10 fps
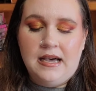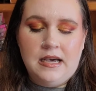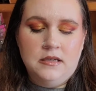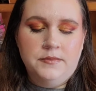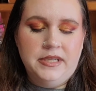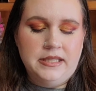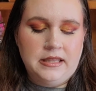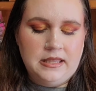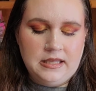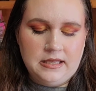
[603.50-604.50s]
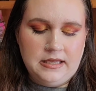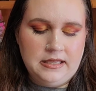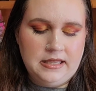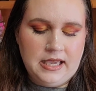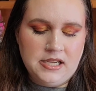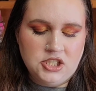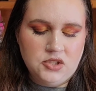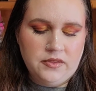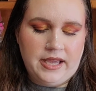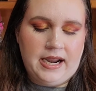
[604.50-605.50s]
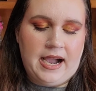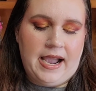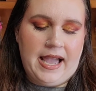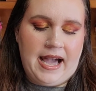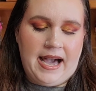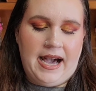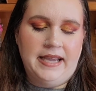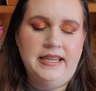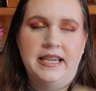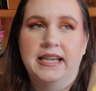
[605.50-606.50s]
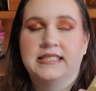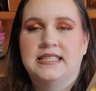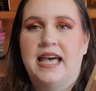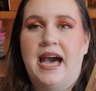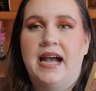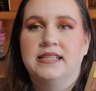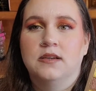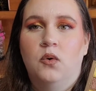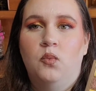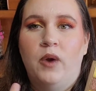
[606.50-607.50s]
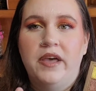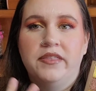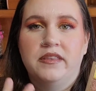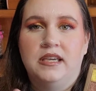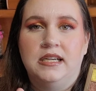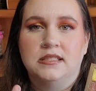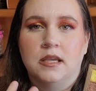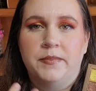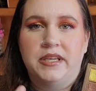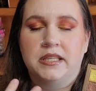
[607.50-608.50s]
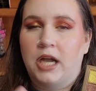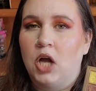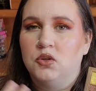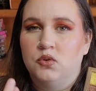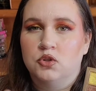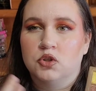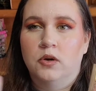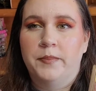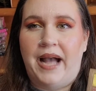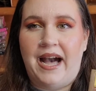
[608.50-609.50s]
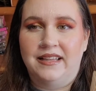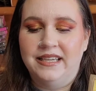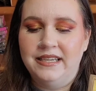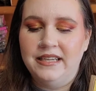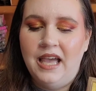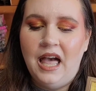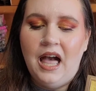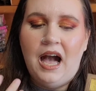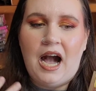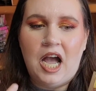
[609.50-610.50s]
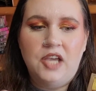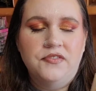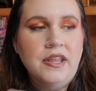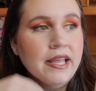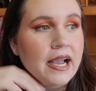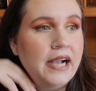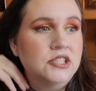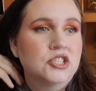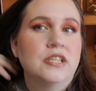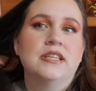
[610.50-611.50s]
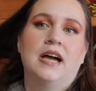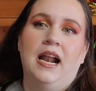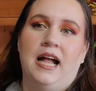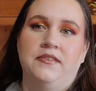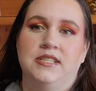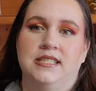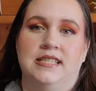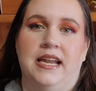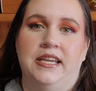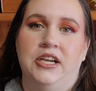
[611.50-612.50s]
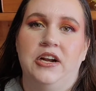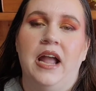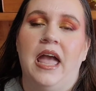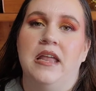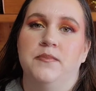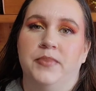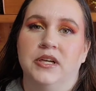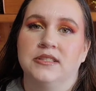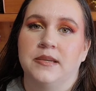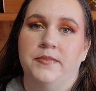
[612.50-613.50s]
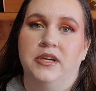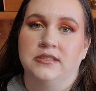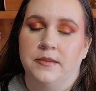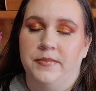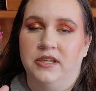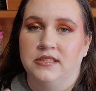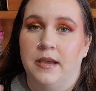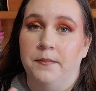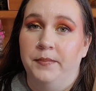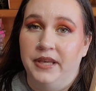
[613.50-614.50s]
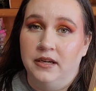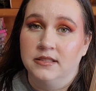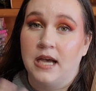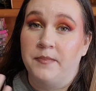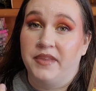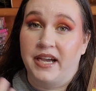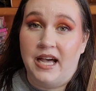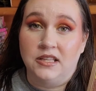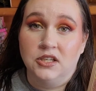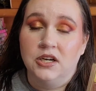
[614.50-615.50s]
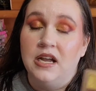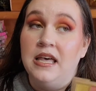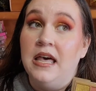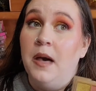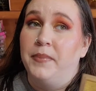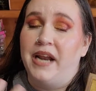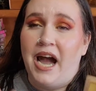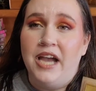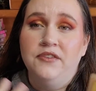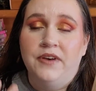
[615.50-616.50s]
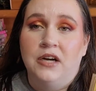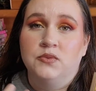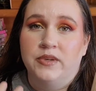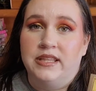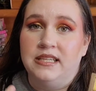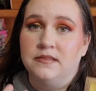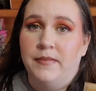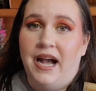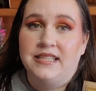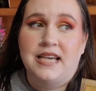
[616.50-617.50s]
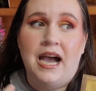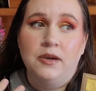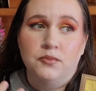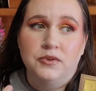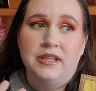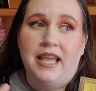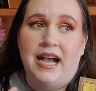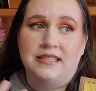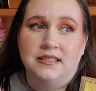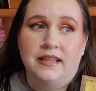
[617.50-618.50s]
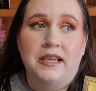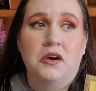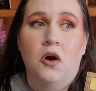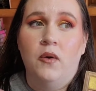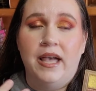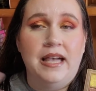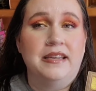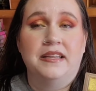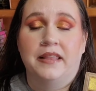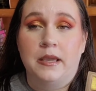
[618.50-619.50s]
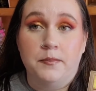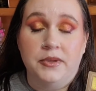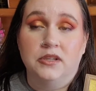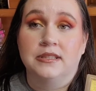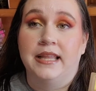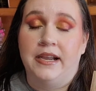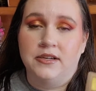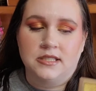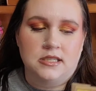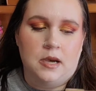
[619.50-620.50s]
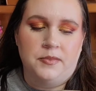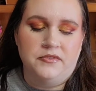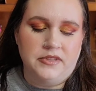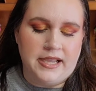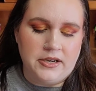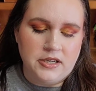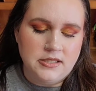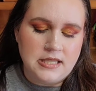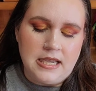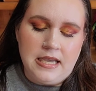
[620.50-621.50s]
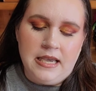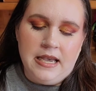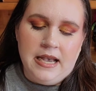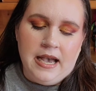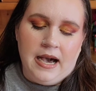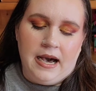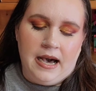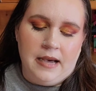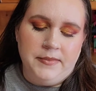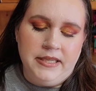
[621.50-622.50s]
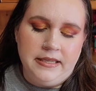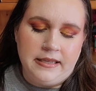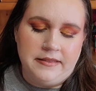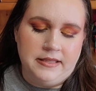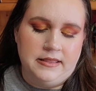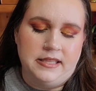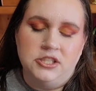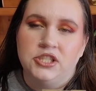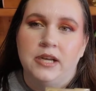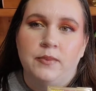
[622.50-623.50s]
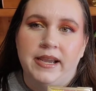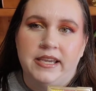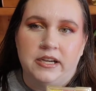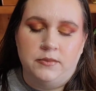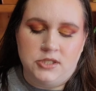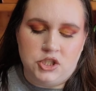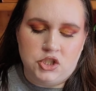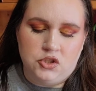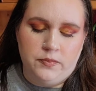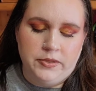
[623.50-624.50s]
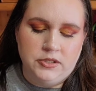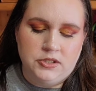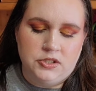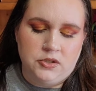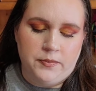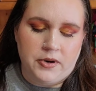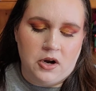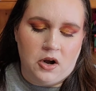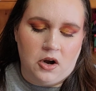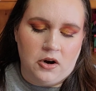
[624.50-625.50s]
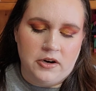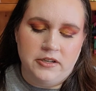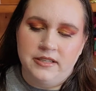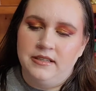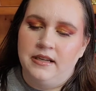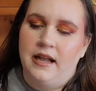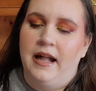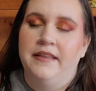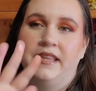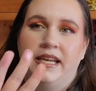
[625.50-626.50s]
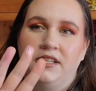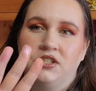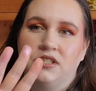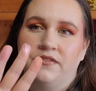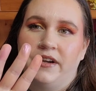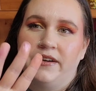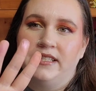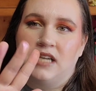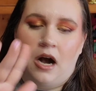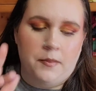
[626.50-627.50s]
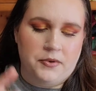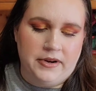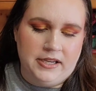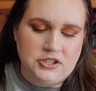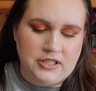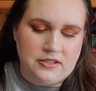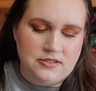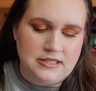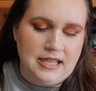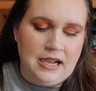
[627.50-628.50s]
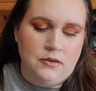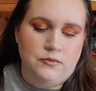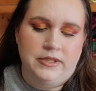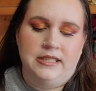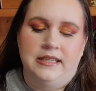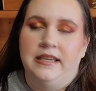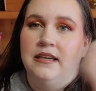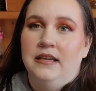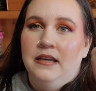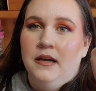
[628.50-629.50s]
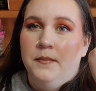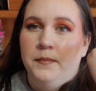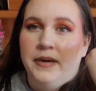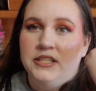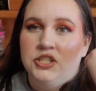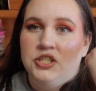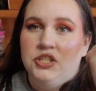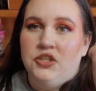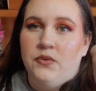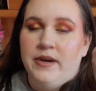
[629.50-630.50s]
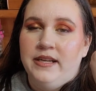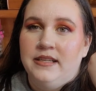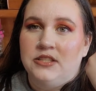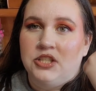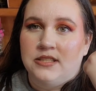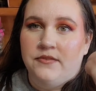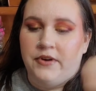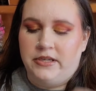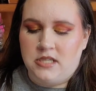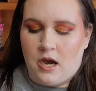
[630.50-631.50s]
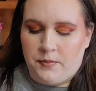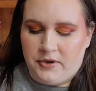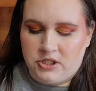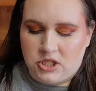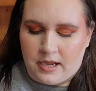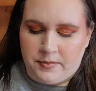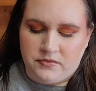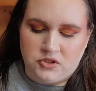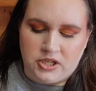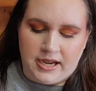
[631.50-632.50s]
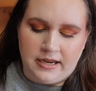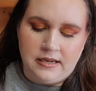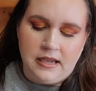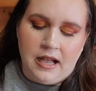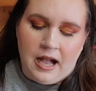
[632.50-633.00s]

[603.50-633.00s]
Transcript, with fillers: The issue that I had is that with these being like a neutral palette, I felt like I should not have to sit here and build up the color. But I found with these mattes, I really had to like go in and like build layers on top of layers. And then this shade right here was super, super hard. And then it's just very topperish. Like there's not really much to it. It's just a very topperish type of shade.